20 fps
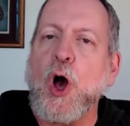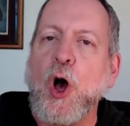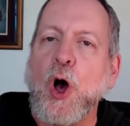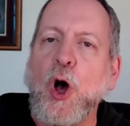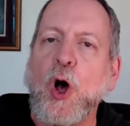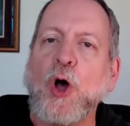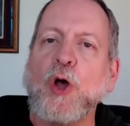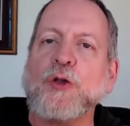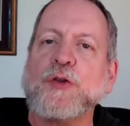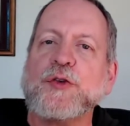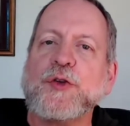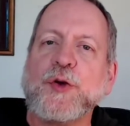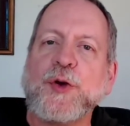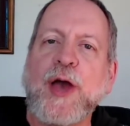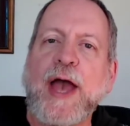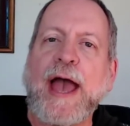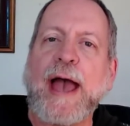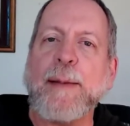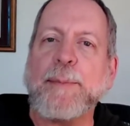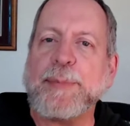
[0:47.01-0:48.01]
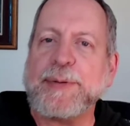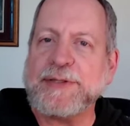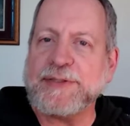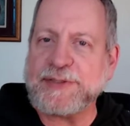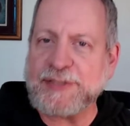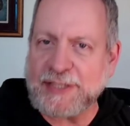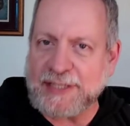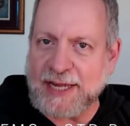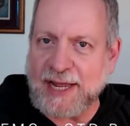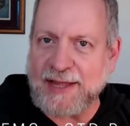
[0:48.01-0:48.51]
also happens
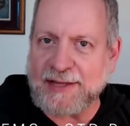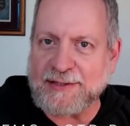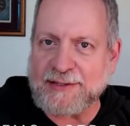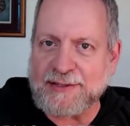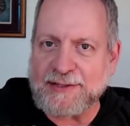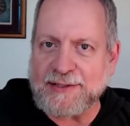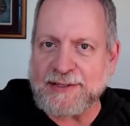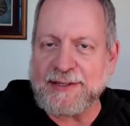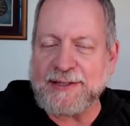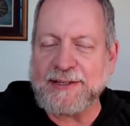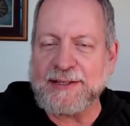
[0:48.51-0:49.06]
in us.